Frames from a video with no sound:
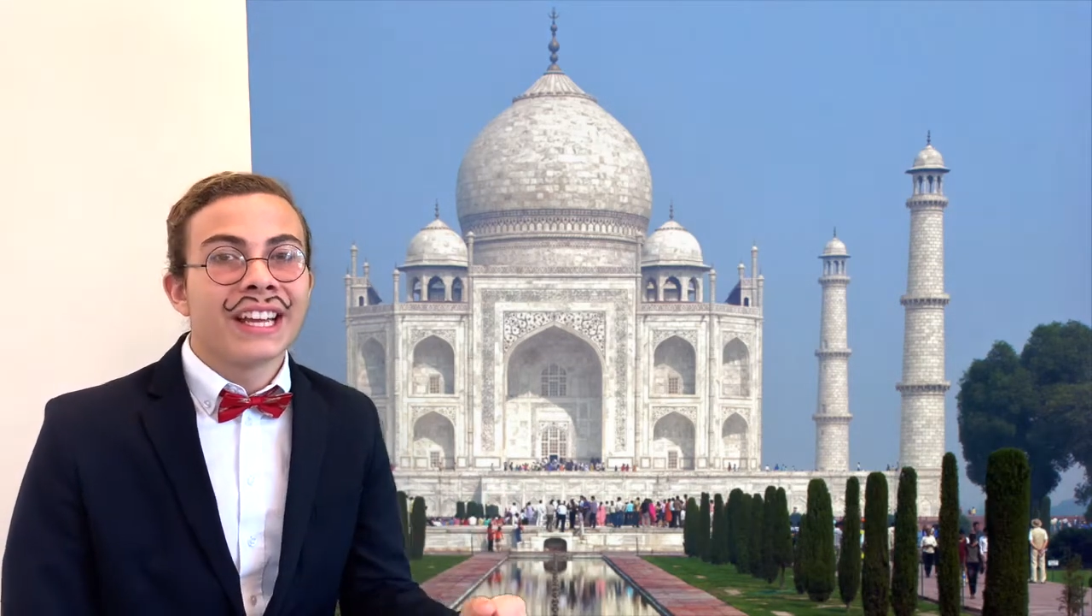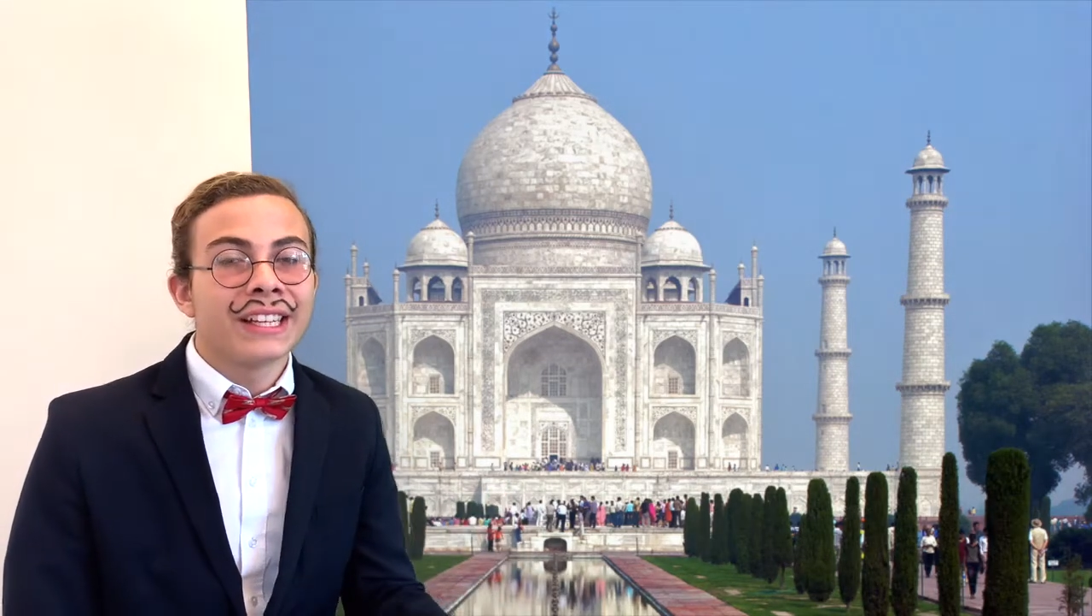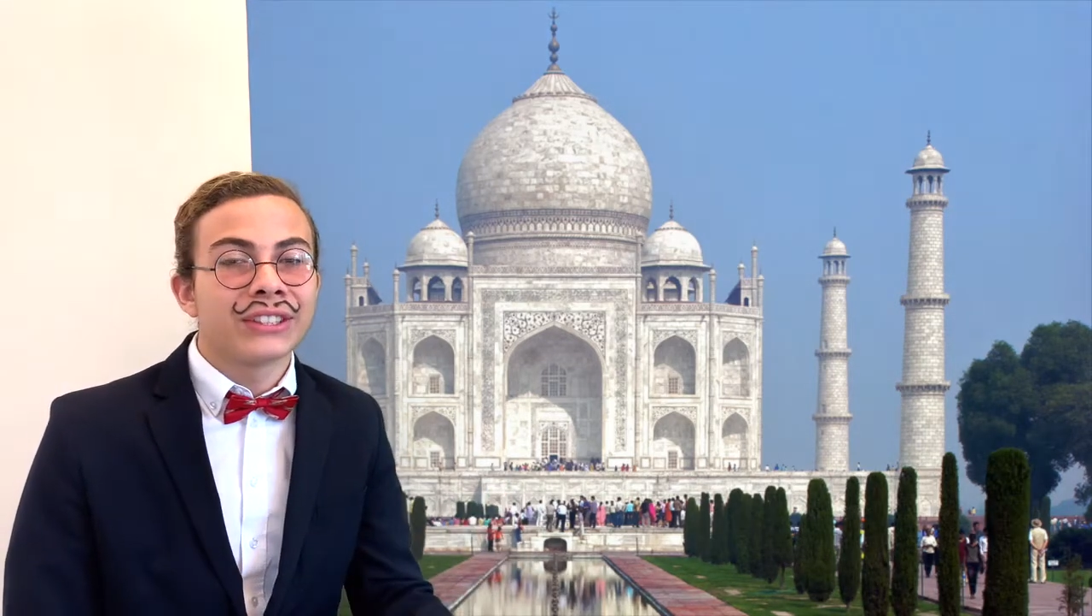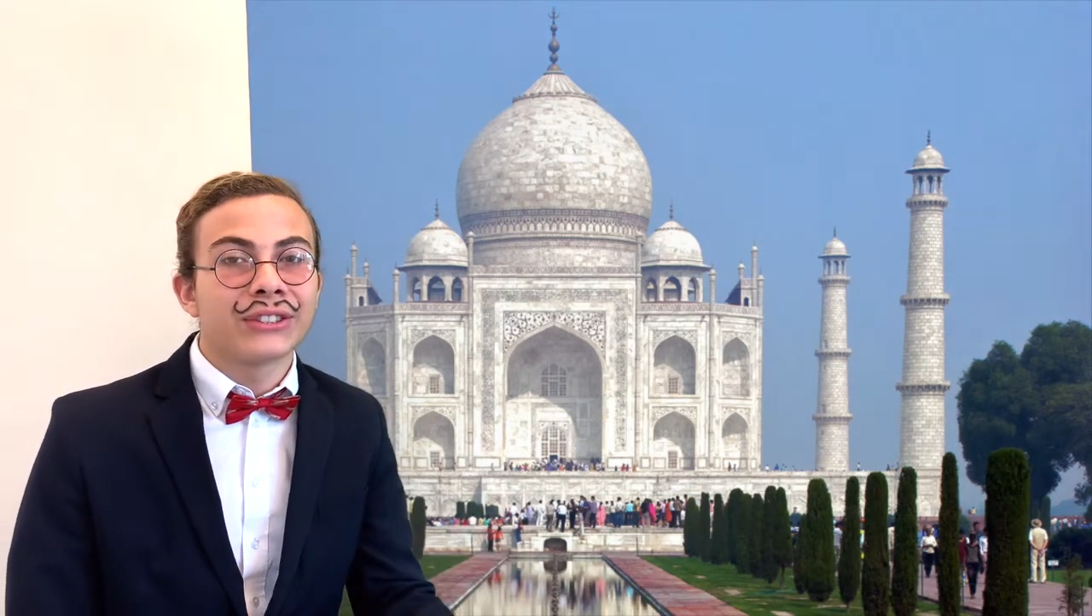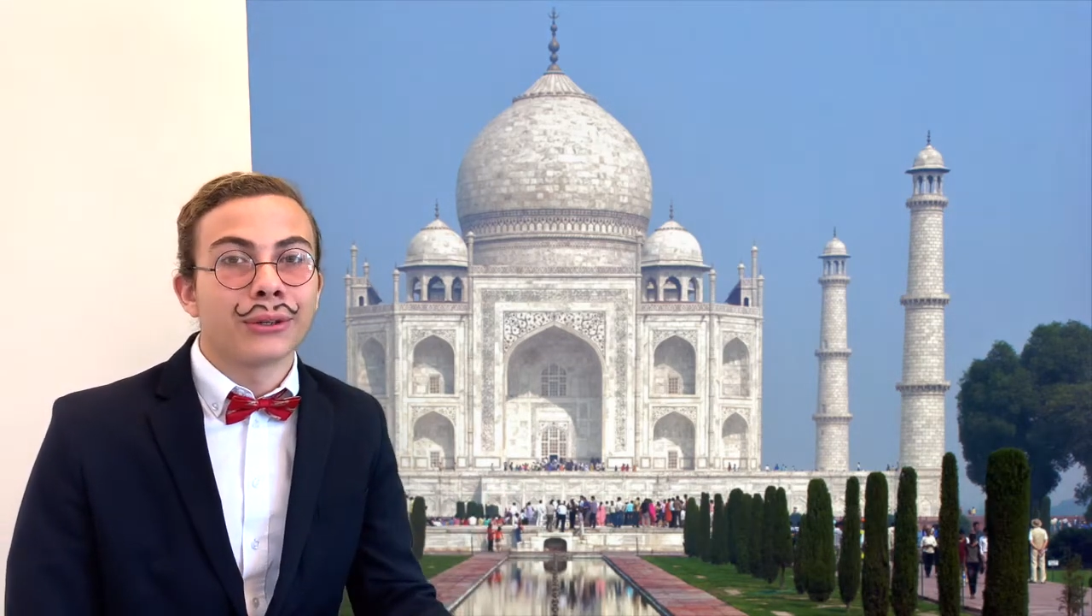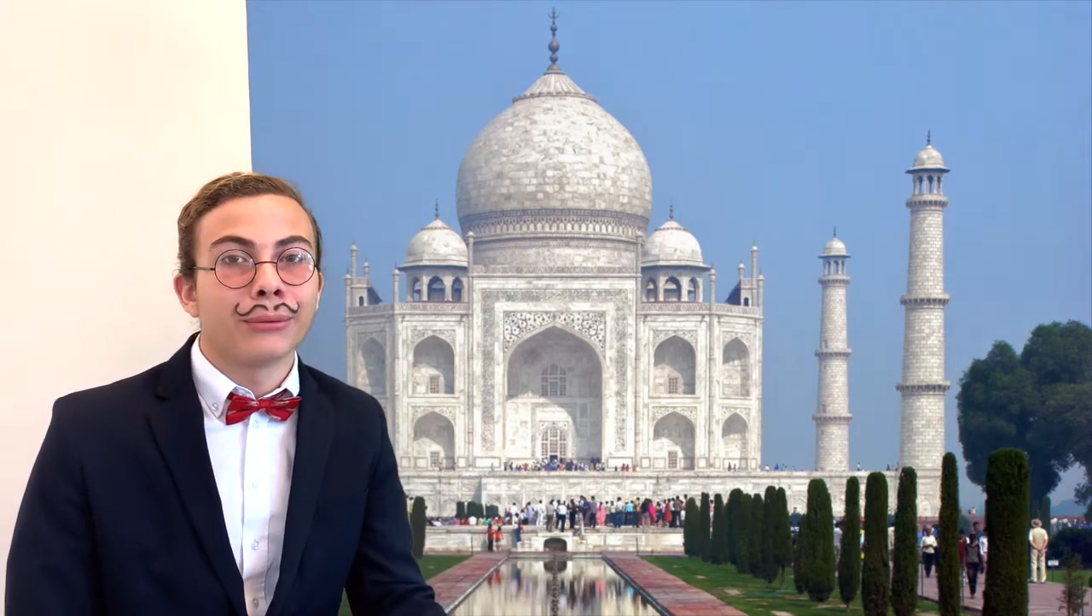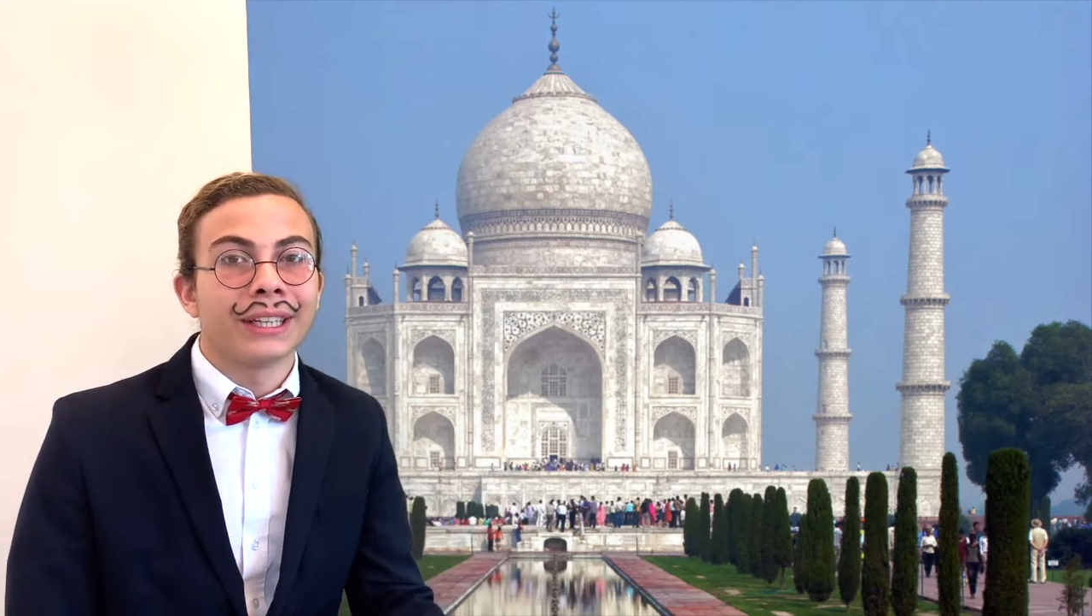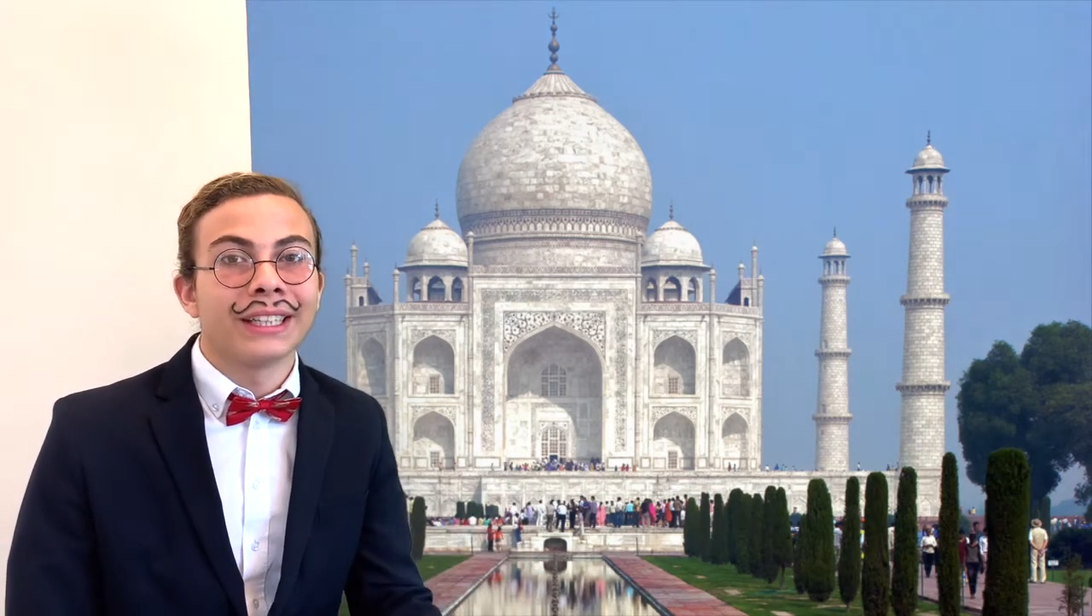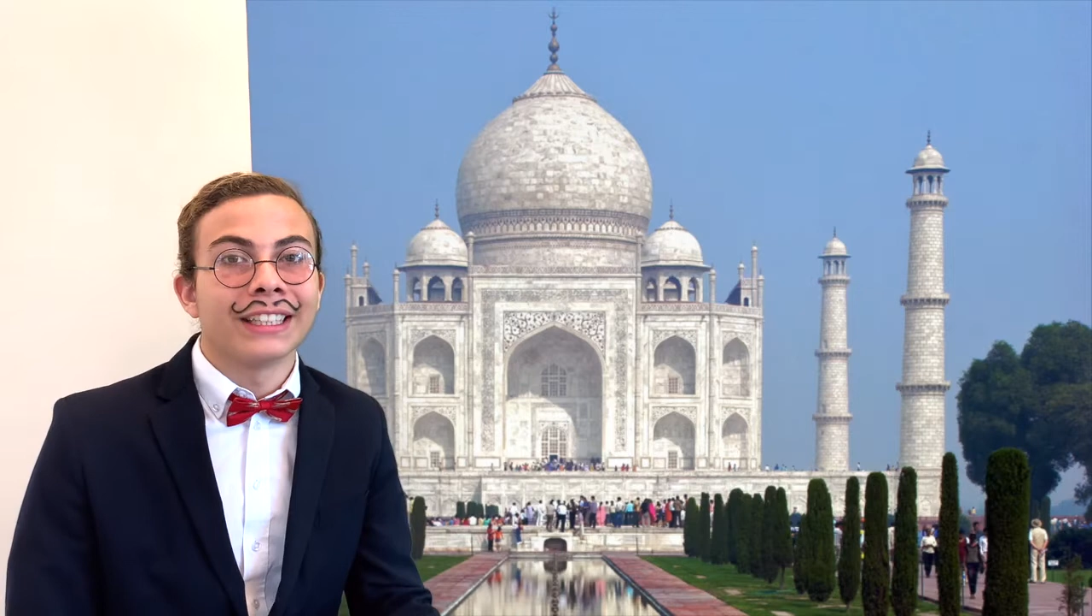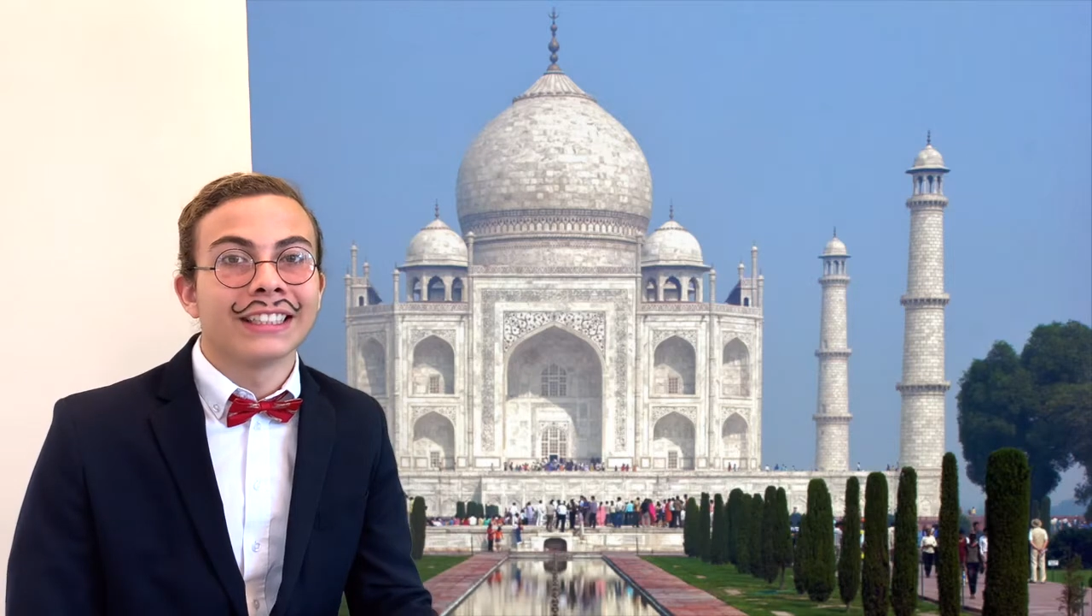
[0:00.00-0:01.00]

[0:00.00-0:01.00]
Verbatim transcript: history.